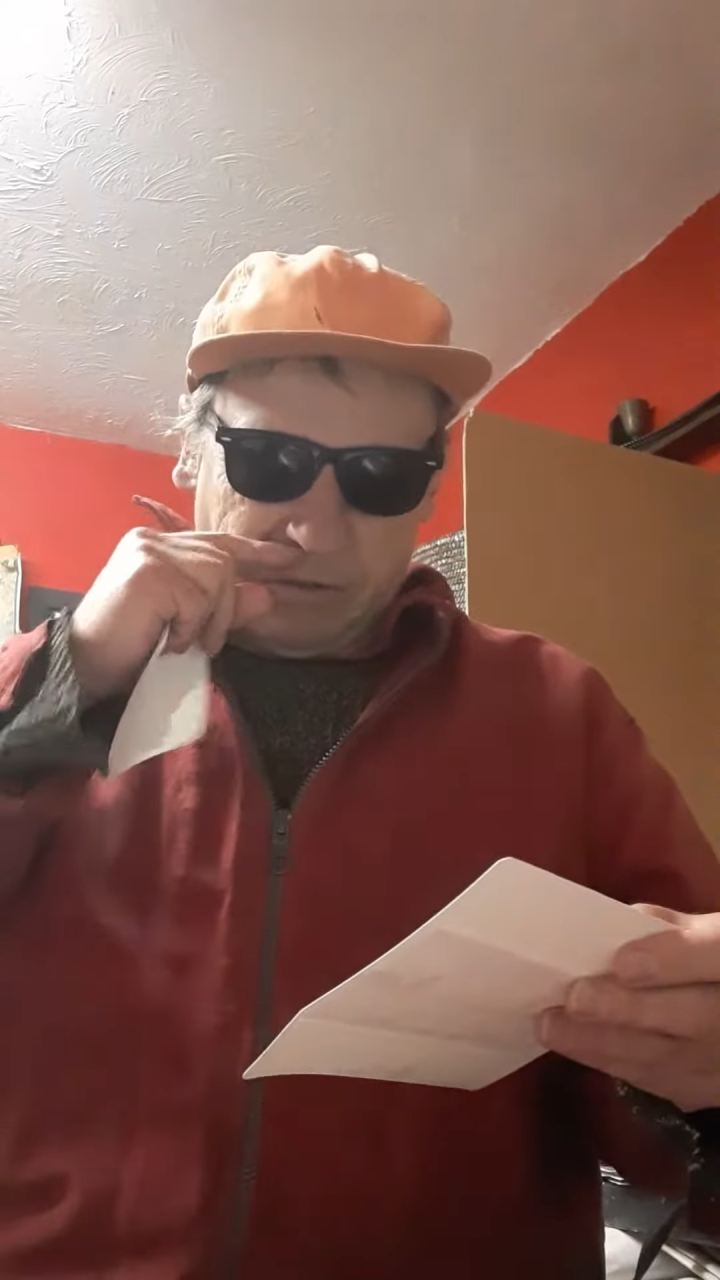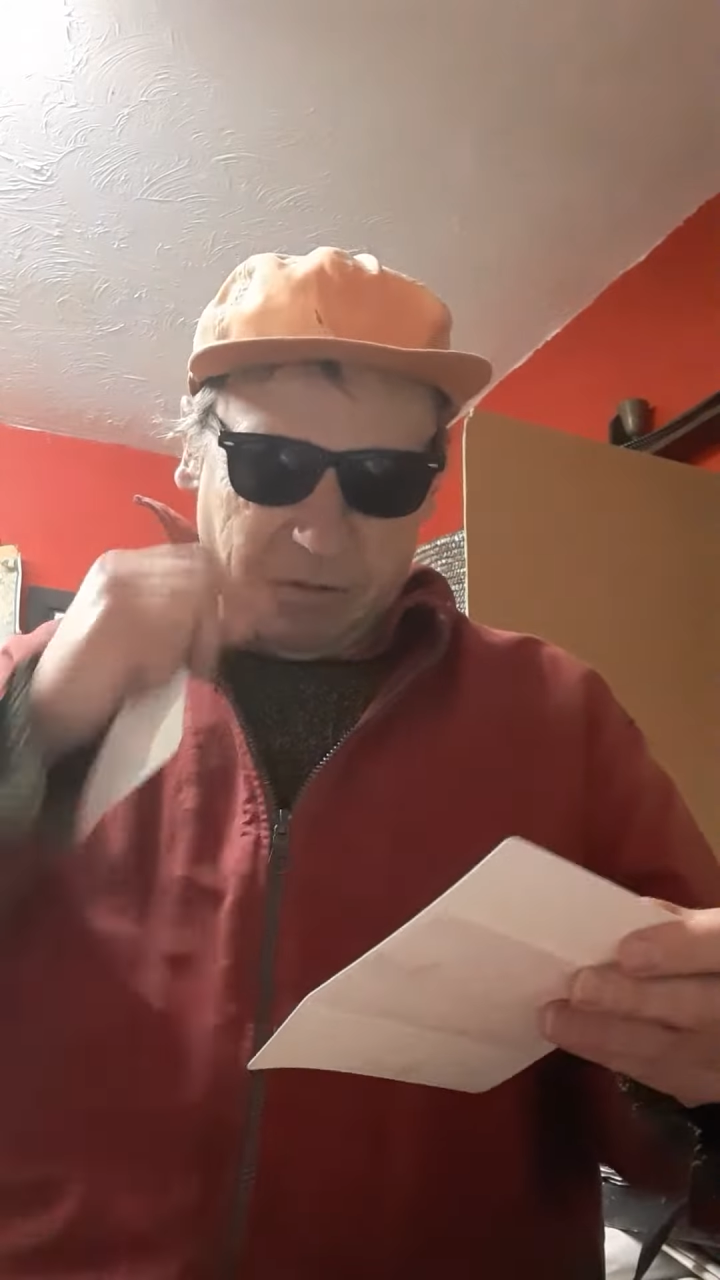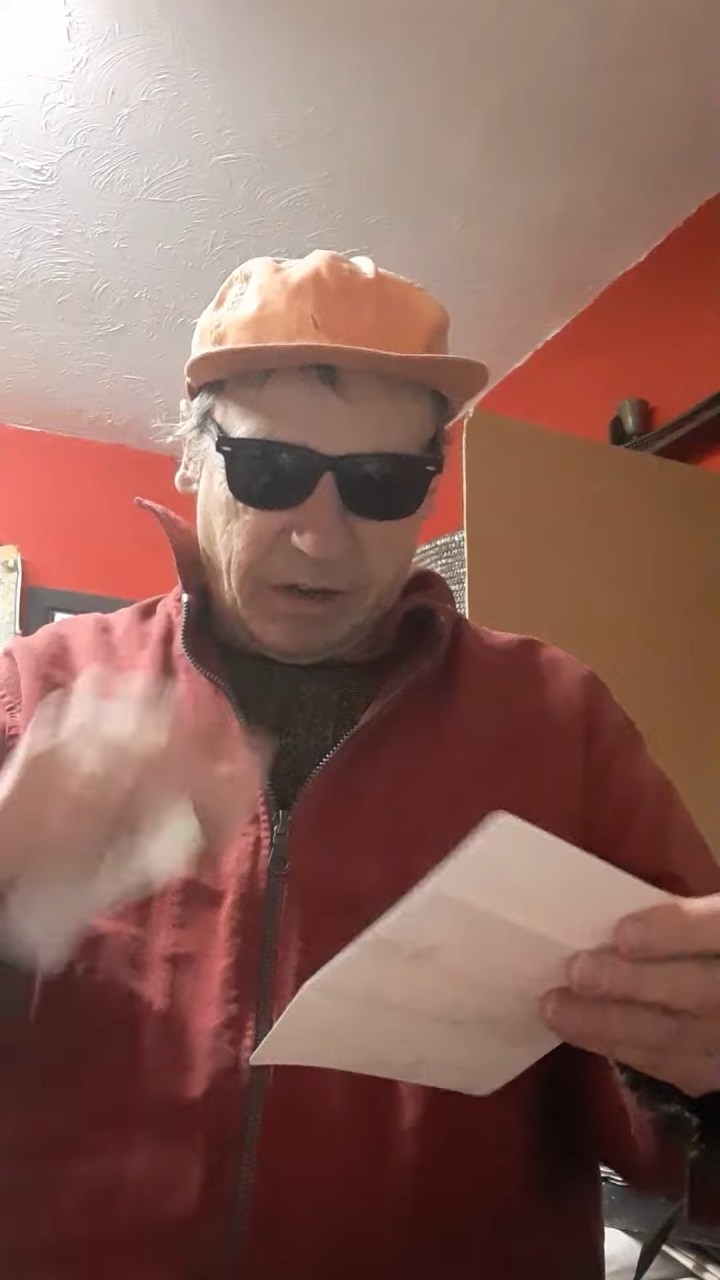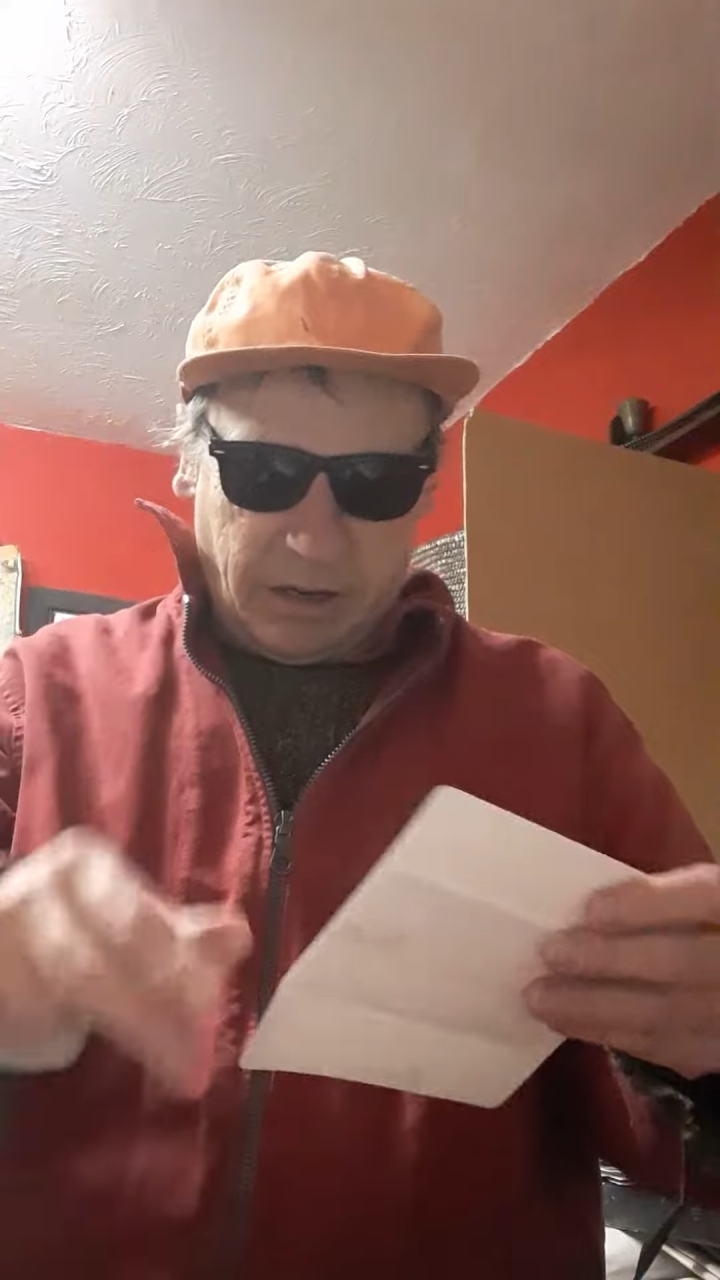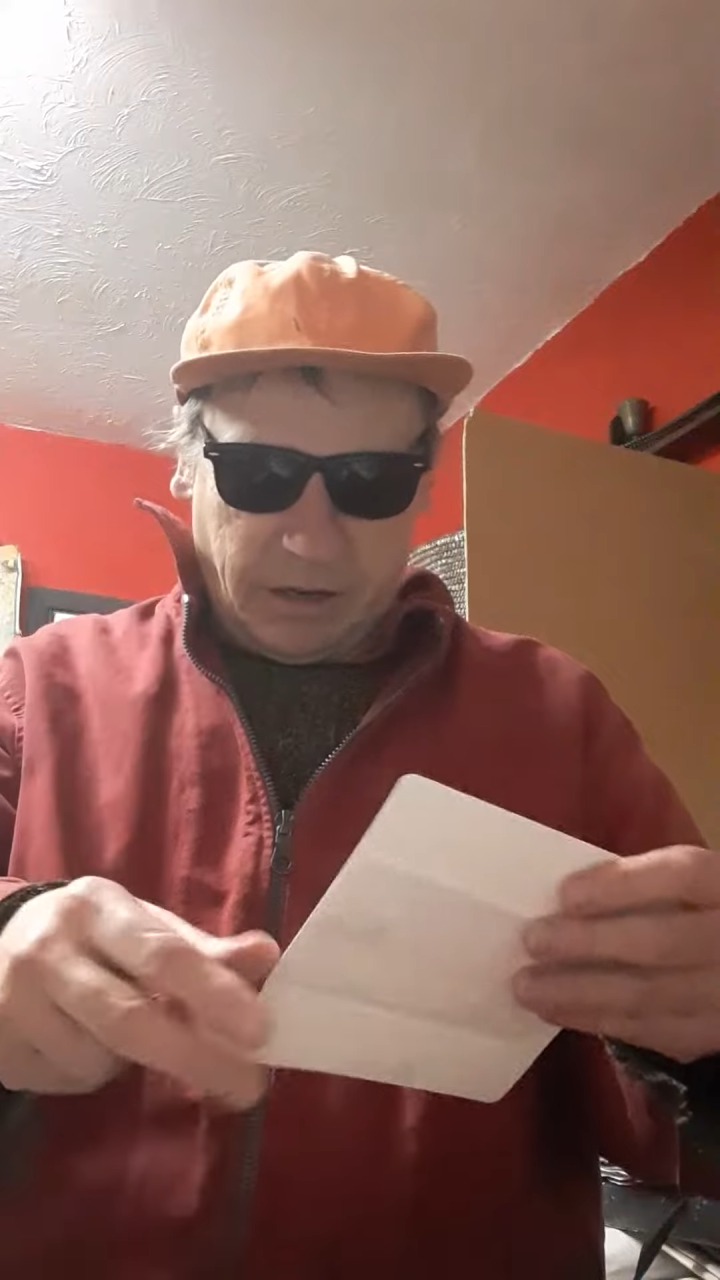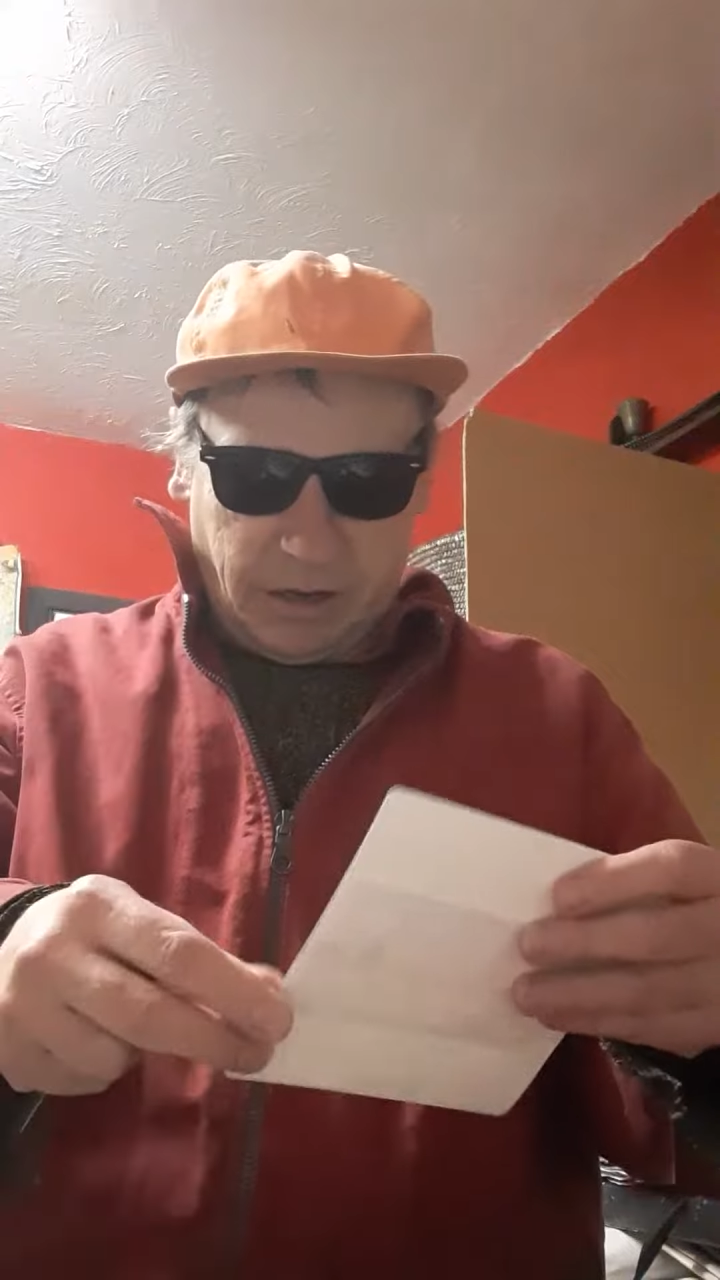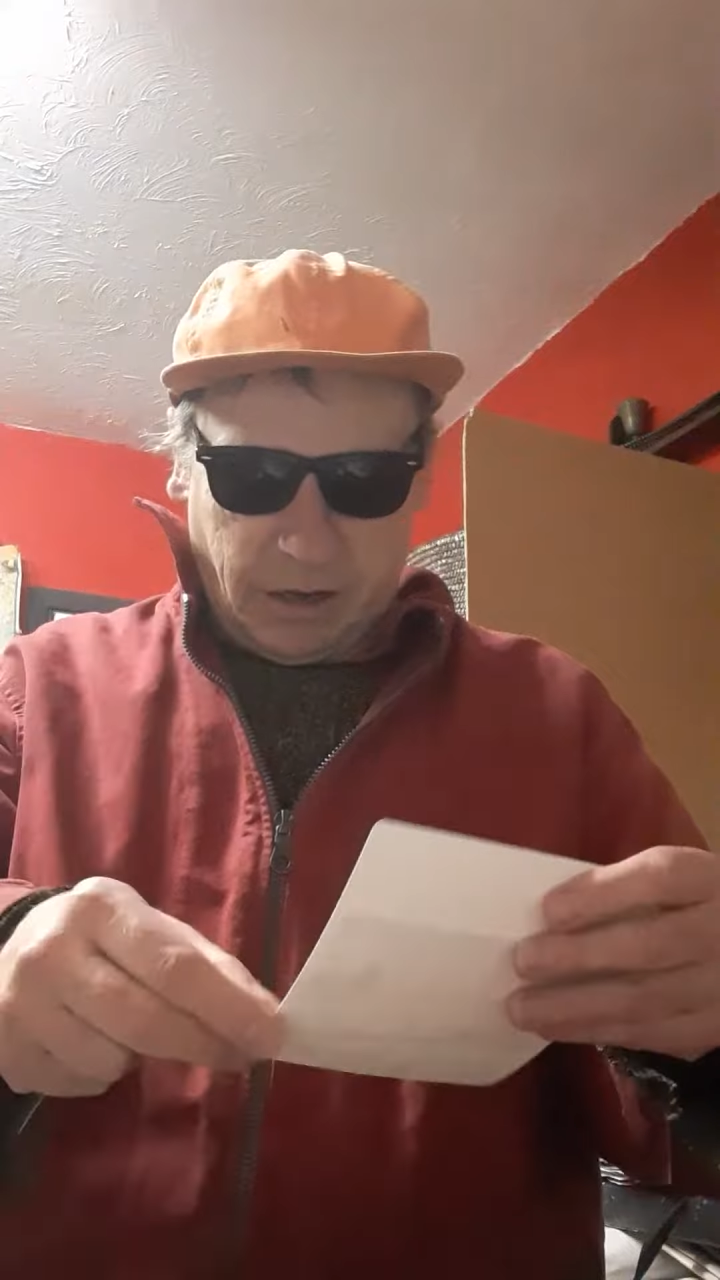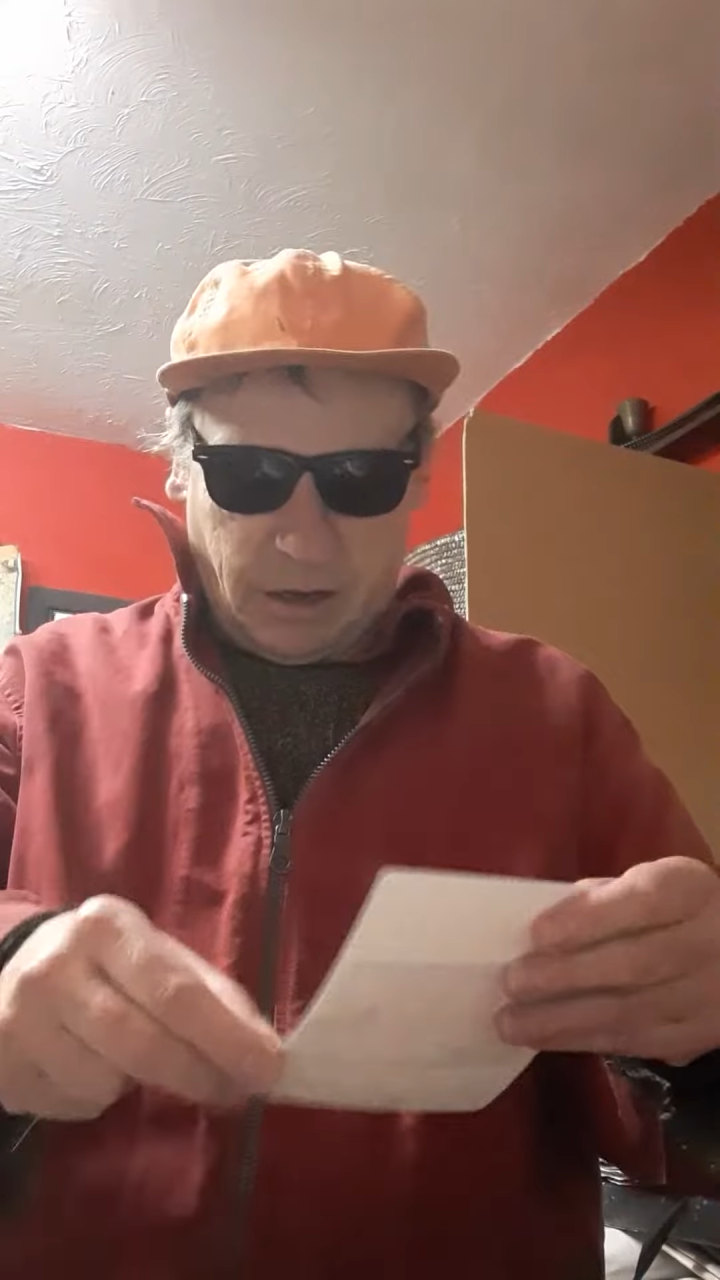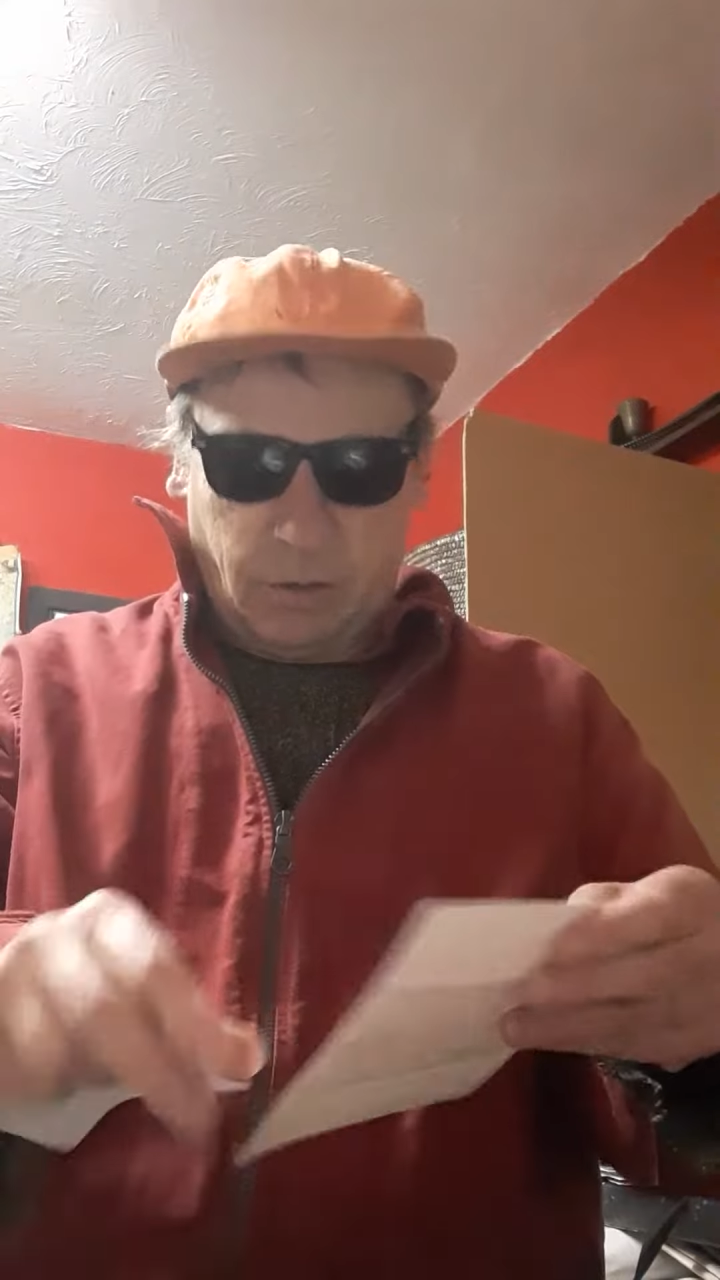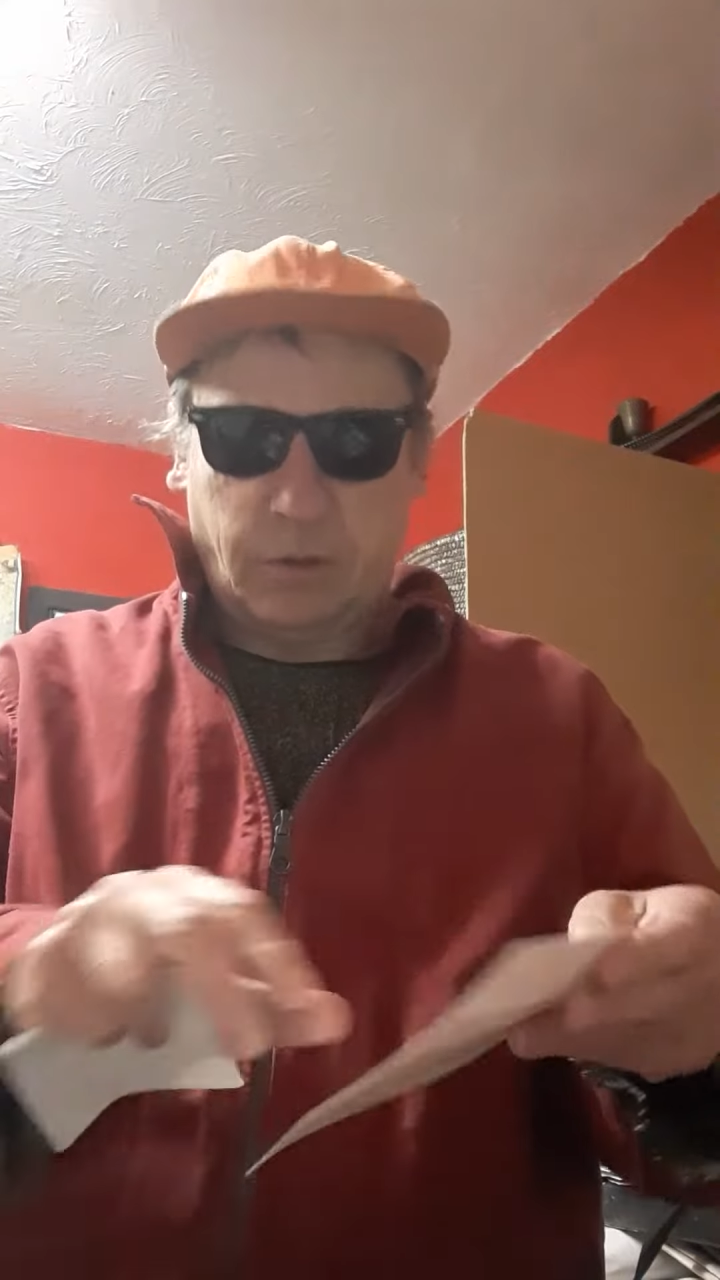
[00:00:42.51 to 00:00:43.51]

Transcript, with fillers: ready to go.